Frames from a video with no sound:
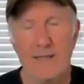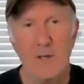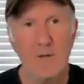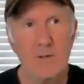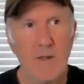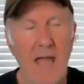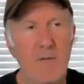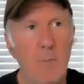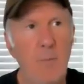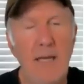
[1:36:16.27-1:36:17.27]
So they
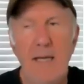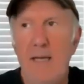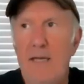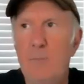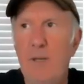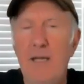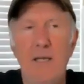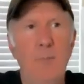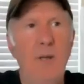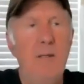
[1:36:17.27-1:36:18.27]
have a
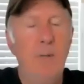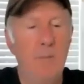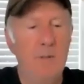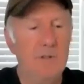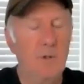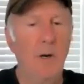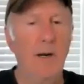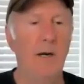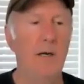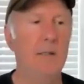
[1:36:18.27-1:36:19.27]
big public
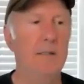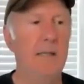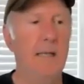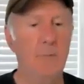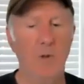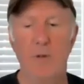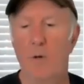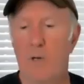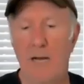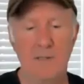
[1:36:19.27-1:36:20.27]
square with
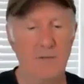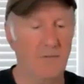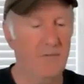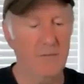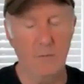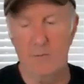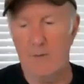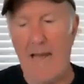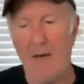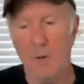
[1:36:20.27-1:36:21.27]
all kinds of
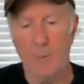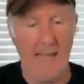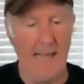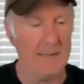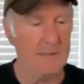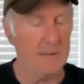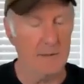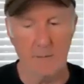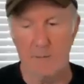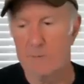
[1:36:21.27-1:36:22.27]
acrobats
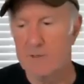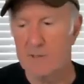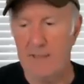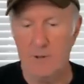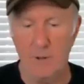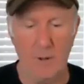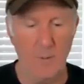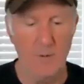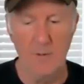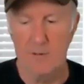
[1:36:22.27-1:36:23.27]
and snake
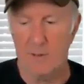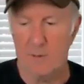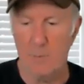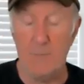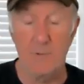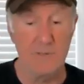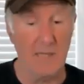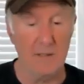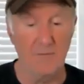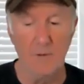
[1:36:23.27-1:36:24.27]
charmers and people
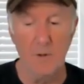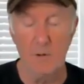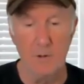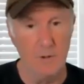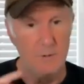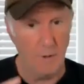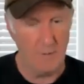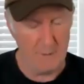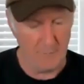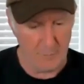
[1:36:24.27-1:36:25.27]
selling food. Don't
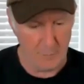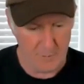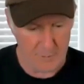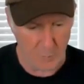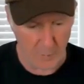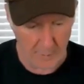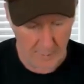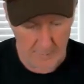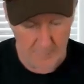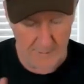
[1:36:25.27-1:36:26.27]
eat the food in the square.
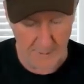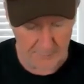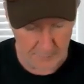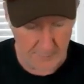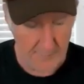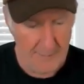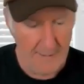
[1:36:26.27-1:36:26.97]
Careful.